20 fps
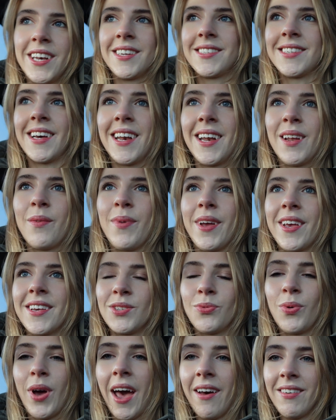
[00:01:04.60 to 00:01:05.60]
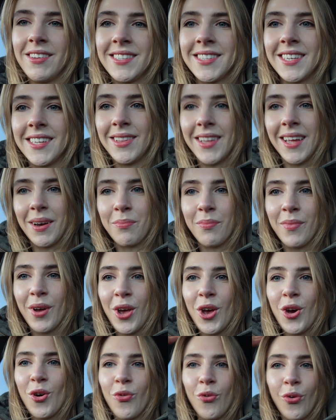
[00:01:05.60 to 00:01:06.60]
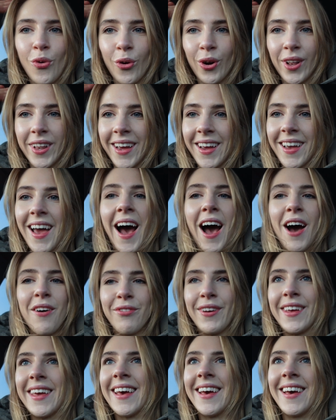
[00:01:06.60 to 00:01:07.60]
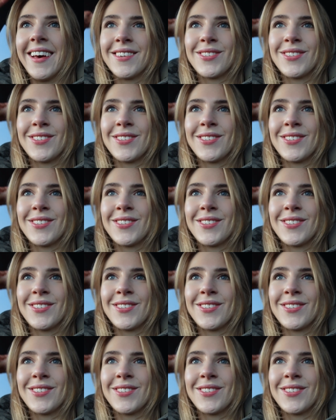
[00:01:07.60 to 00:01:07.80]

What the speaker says: excited because we haven't seen them for like half a year.